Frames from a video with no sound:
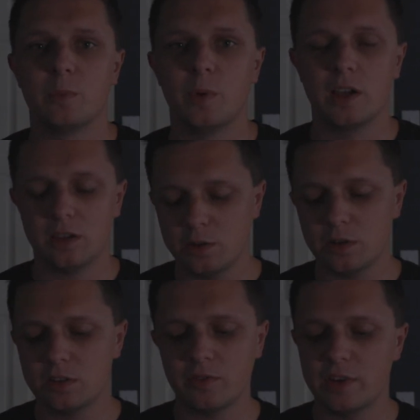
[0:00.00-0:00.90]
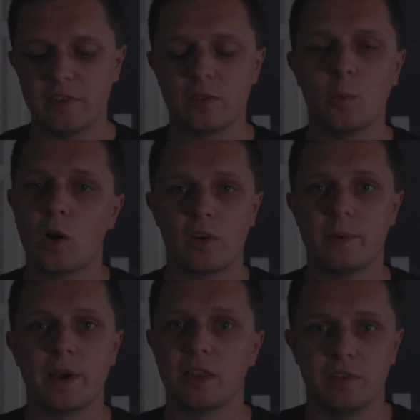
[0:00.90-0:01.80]
where you just don't really have to worry
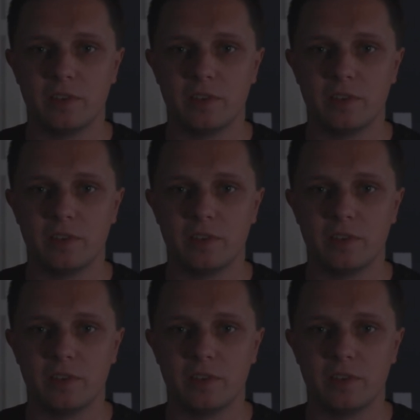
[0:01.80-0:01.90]
about the